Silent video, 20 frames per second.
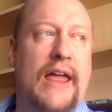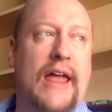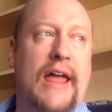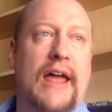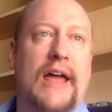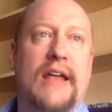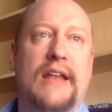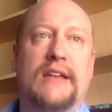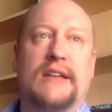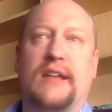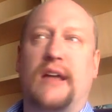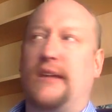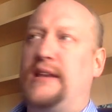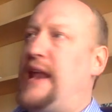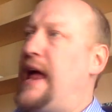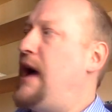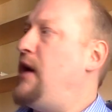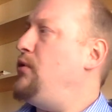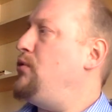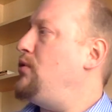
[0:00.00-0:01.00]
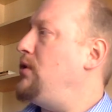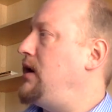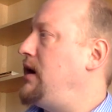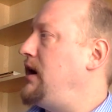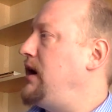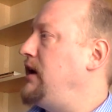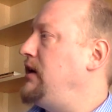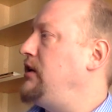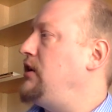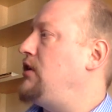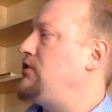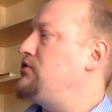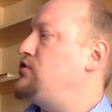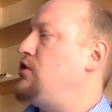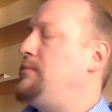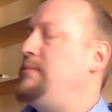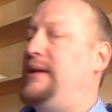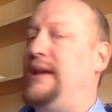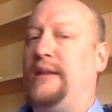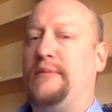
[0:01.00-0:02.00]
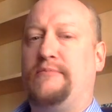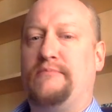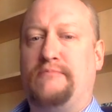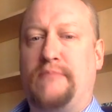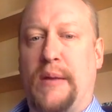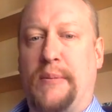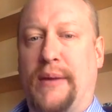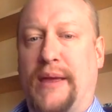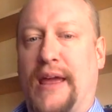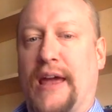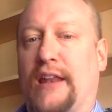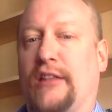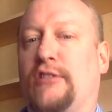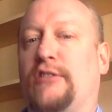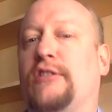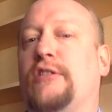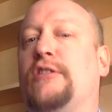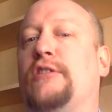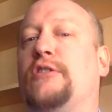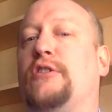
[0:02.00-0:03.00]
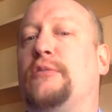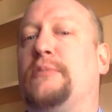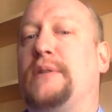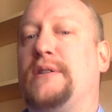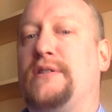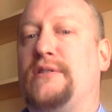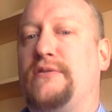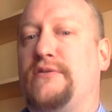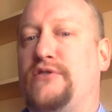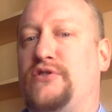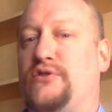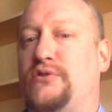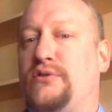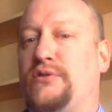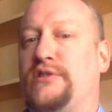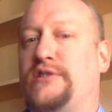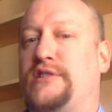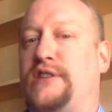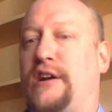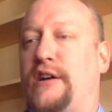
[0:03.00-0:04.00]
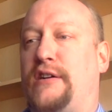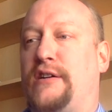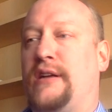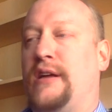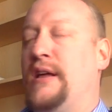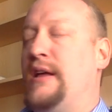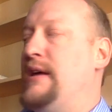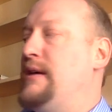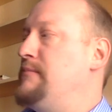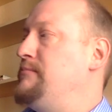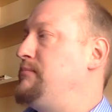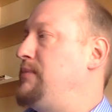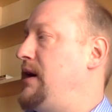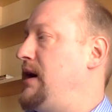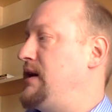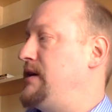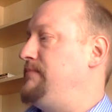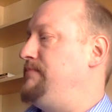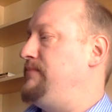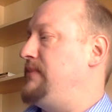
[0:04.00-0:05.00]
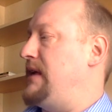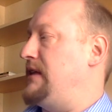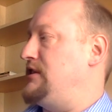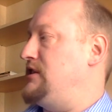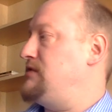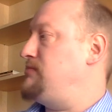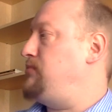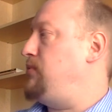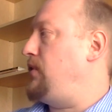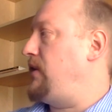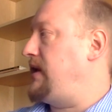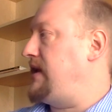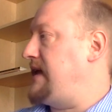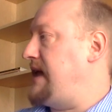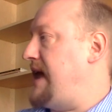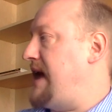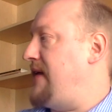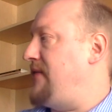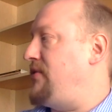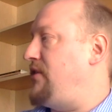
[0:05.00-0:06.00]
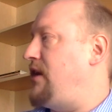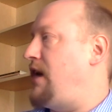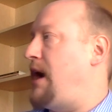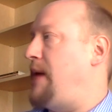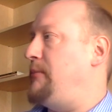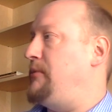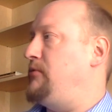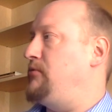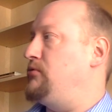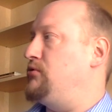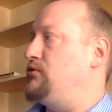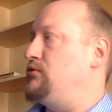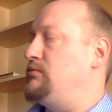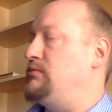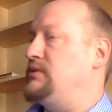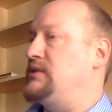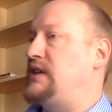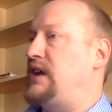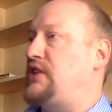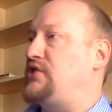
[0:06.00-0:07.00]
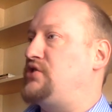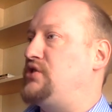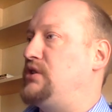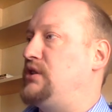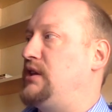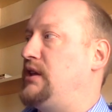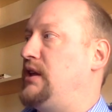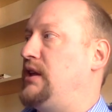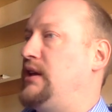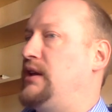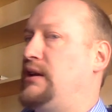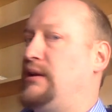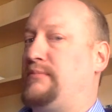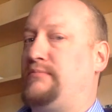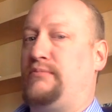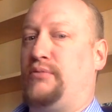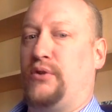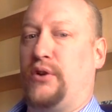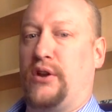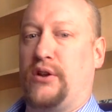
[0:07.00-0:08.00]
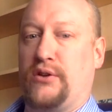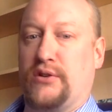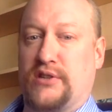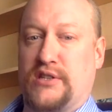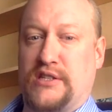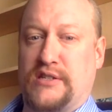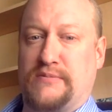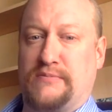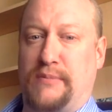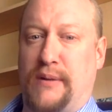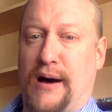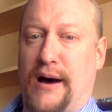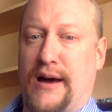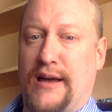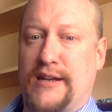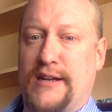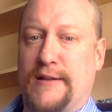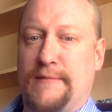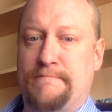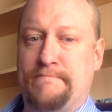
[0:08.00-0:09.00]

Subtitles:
And now, I was hoping to maybe get a little bit of a sooner start, but at this point now, the hobby room is actually in a pretty good spot.